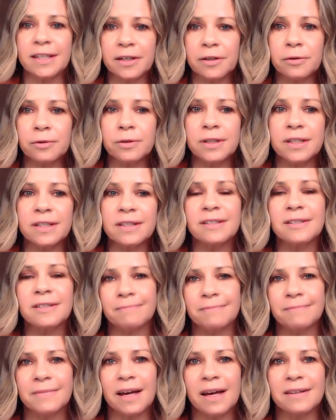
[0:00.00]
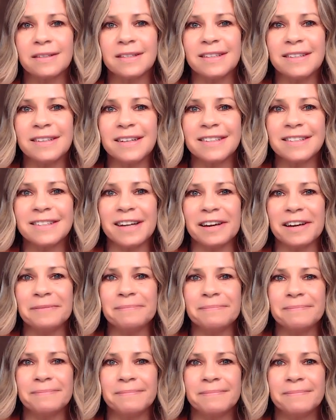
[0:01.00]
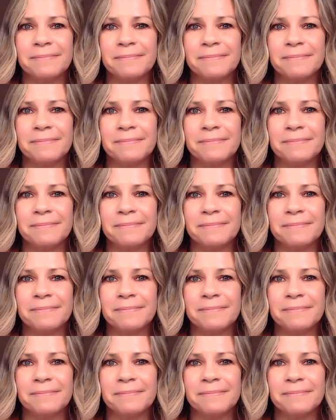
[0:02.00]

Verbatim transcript: E. Gilchrist. I'll see you next time.